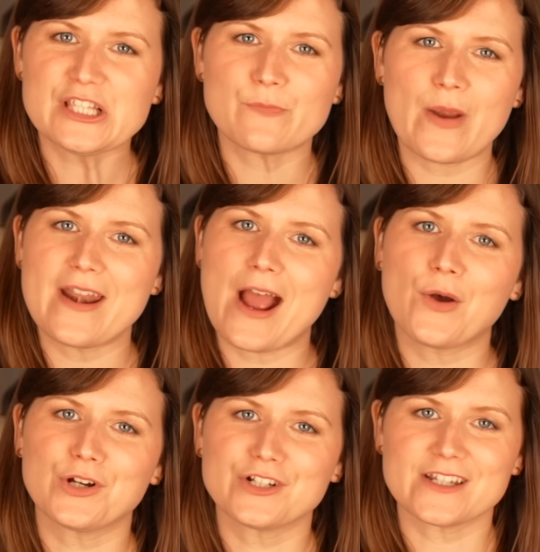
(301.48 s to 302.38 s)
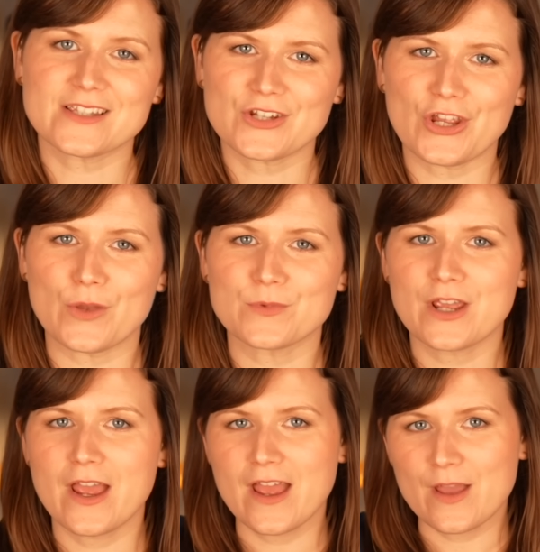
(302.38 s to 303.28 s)
spread out undisturbed.
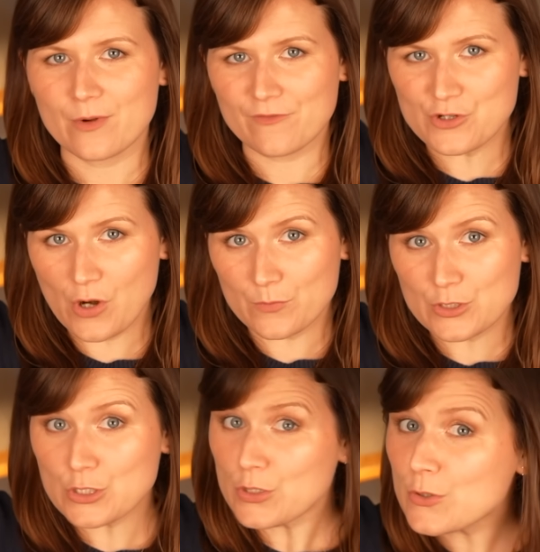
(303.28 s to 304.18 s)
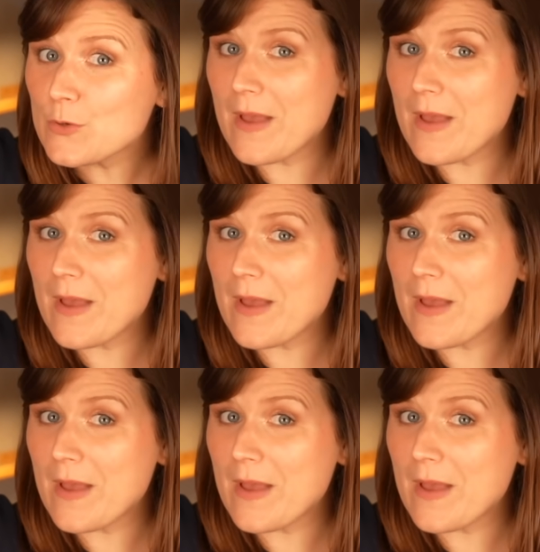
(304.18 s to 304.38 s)
But if you drop two